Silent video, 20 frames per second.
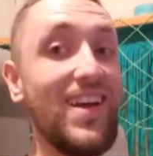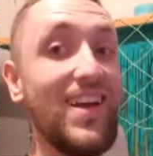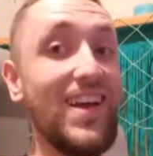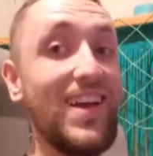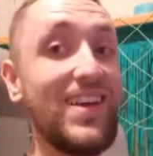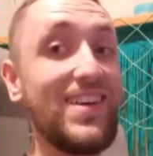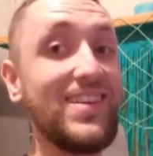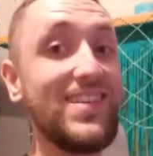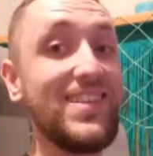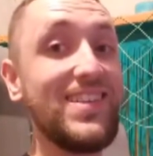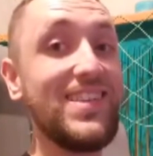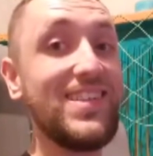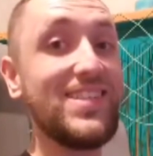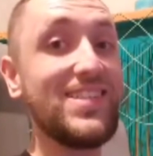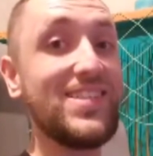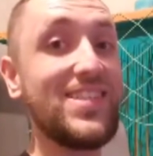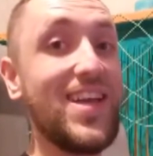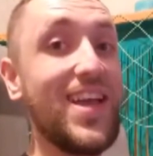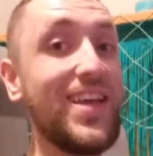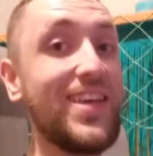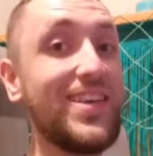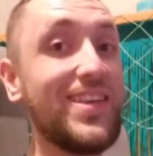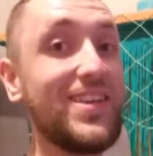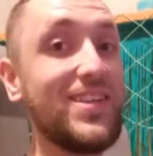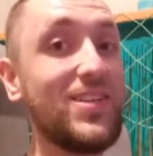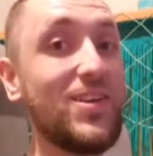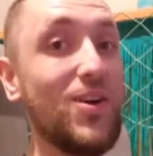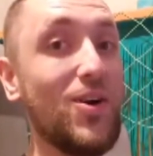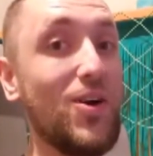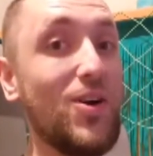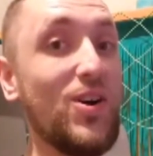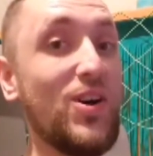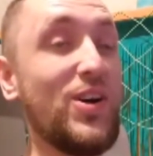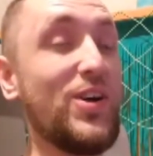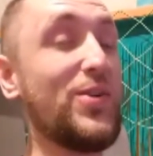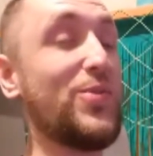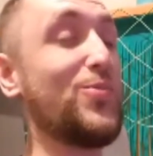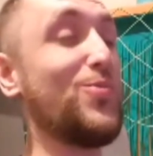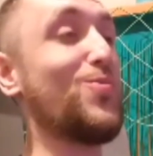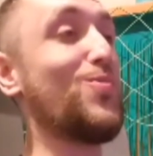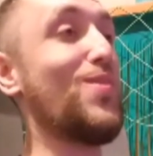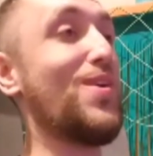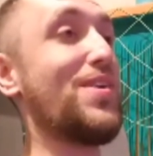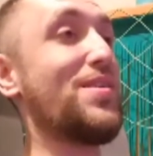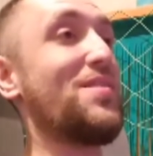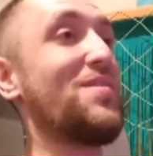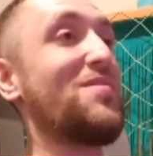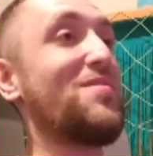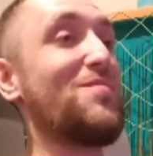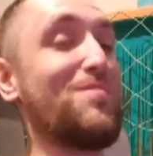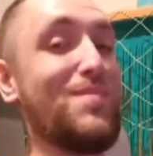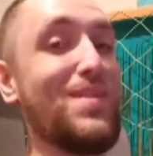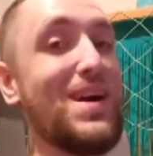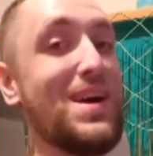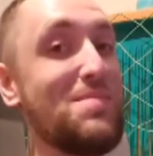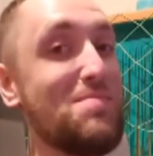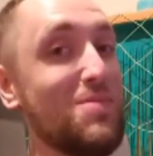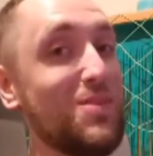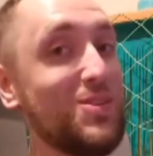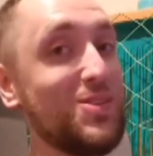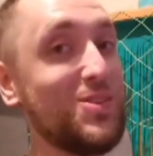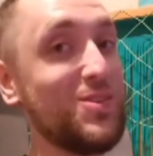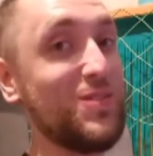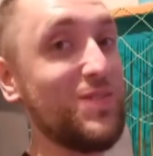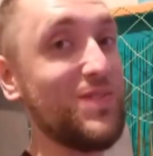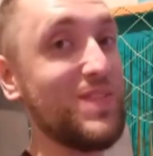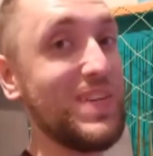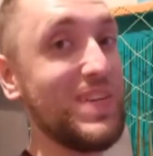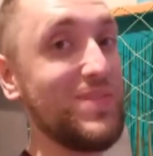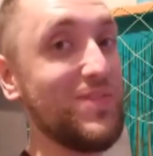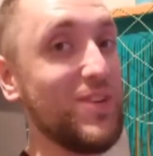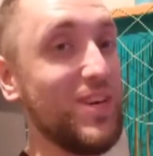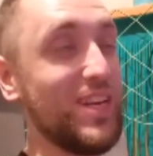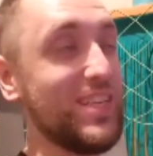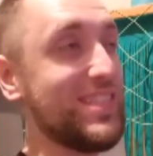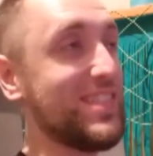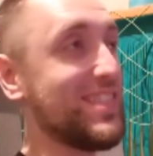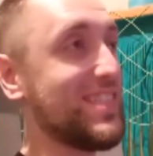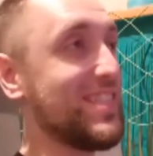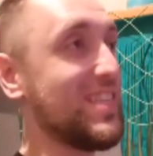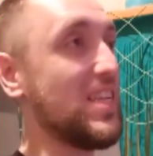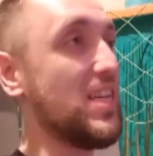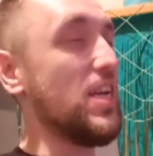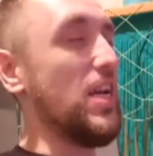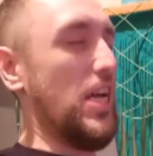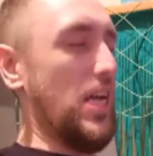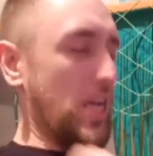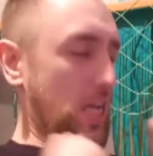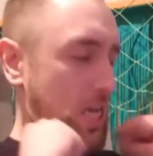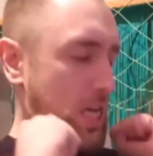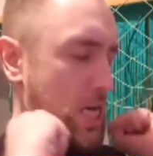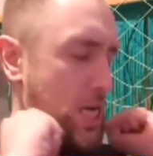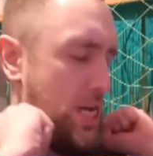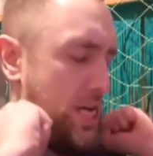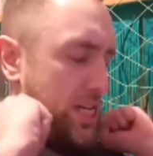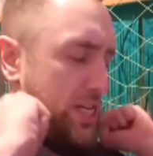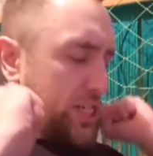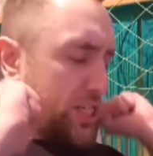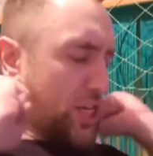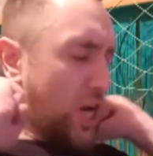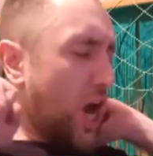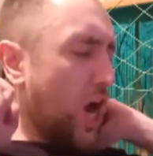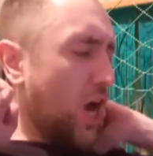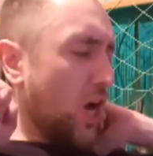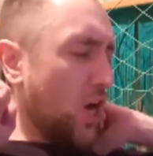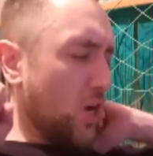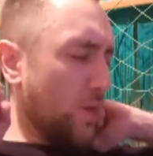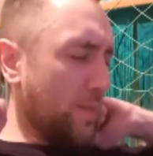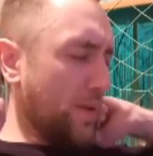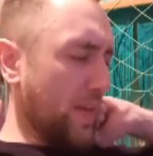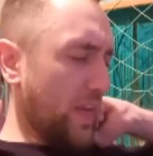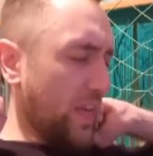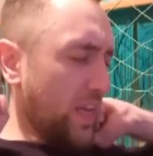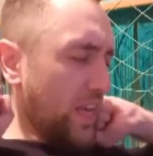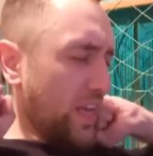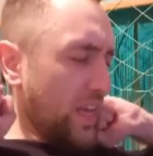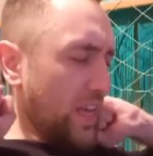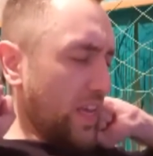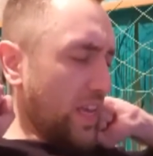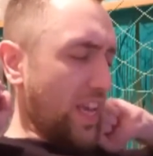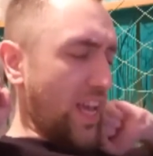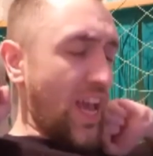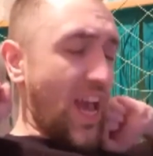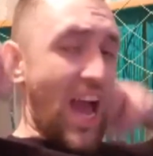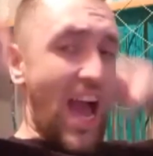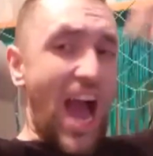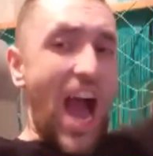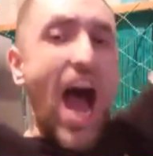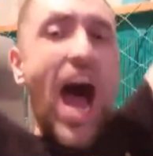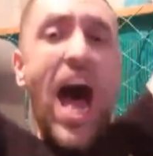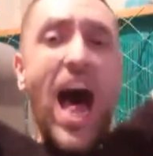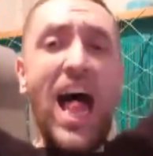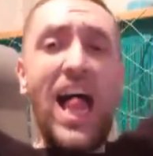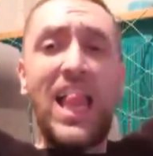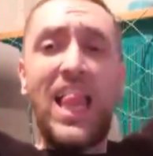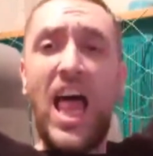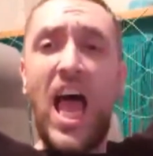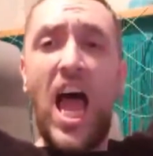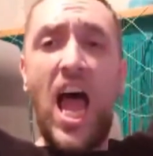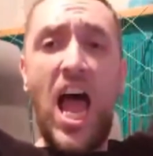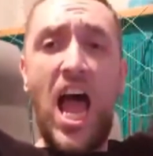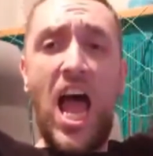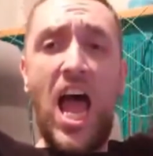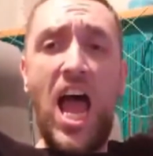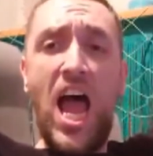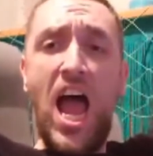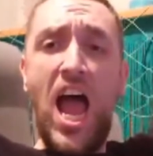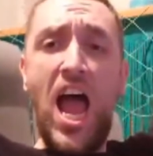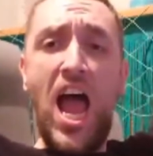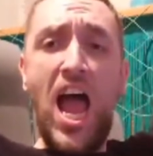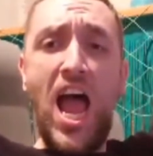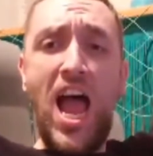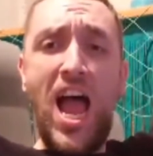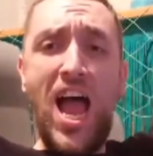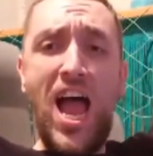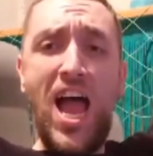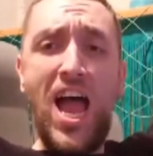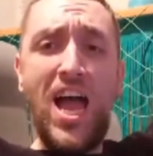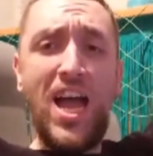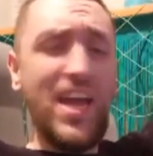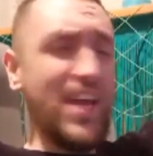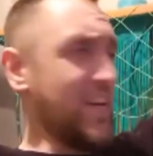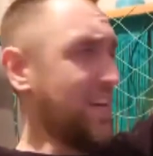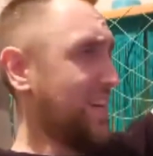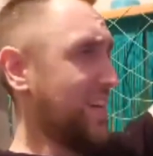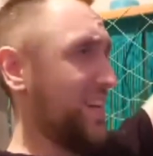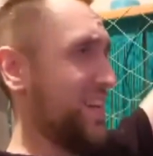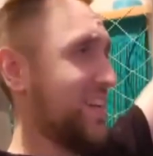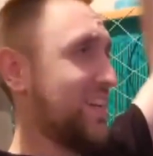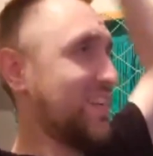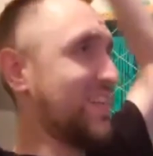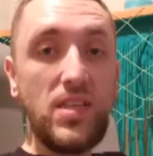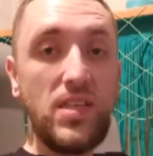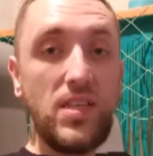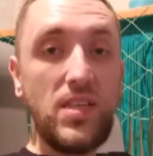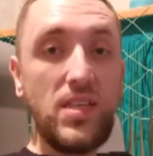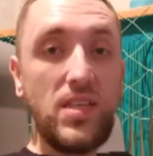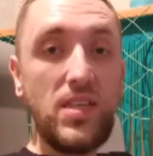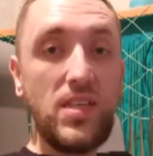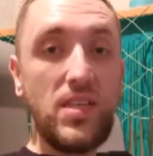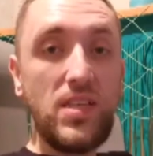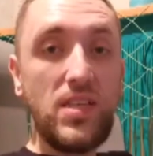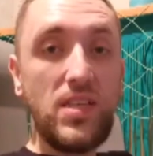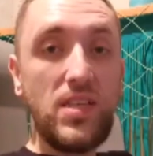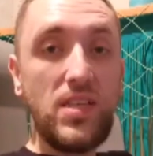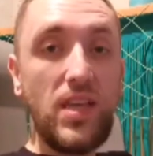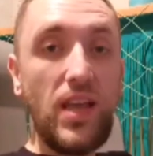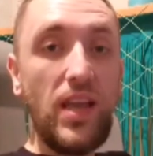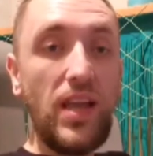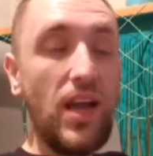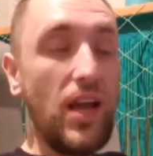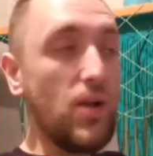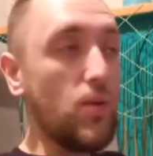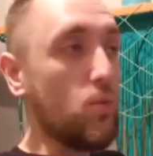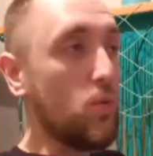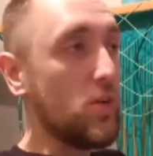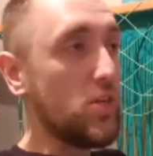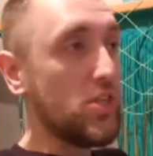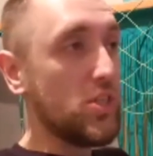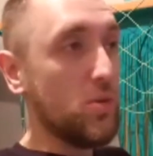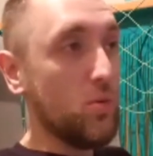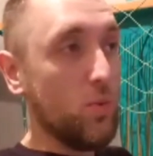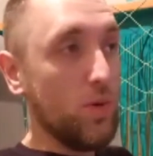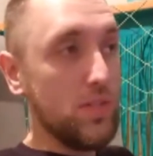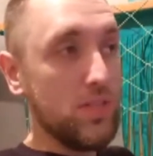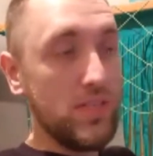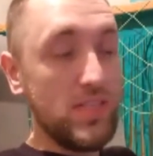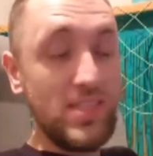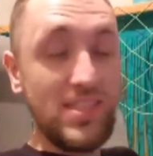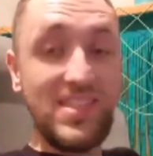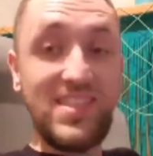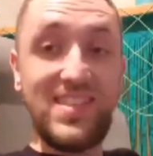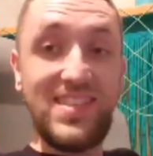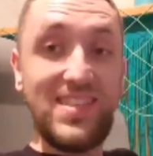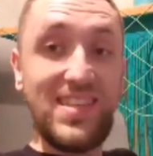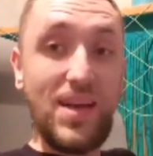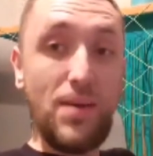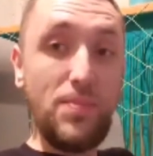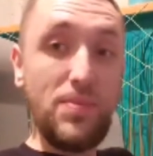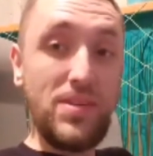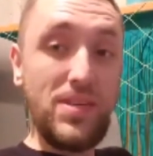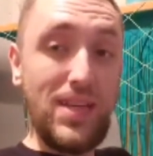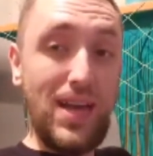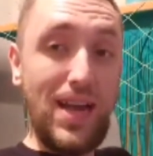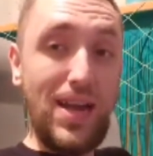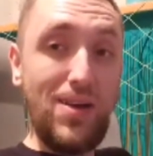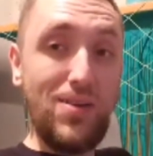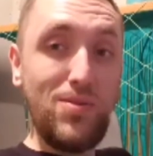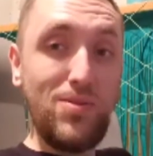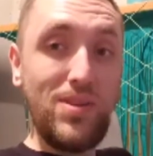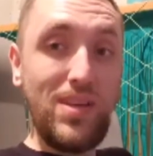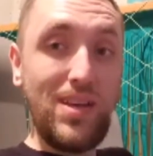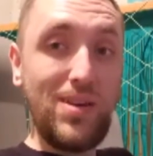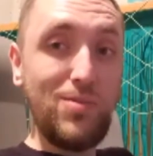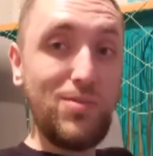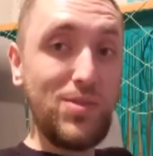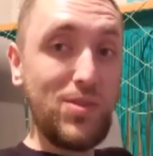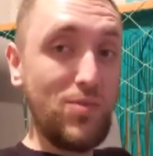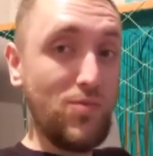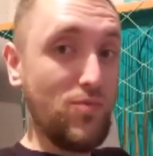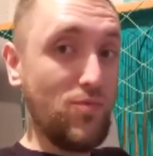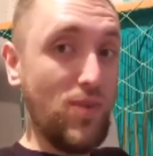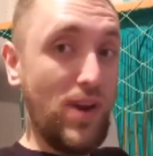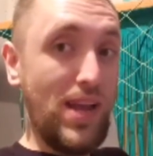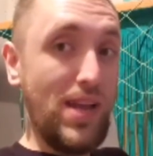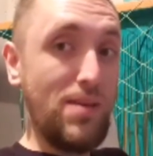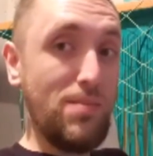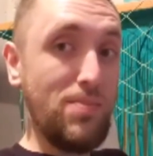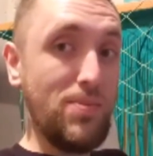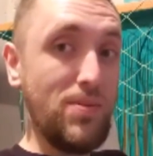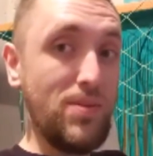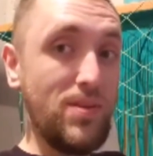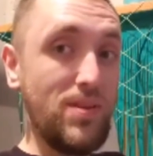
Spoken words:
And he is taking on one of my personal favorites, Darby Allin! I will say, I wish it wasn't a step down and it was a ramp,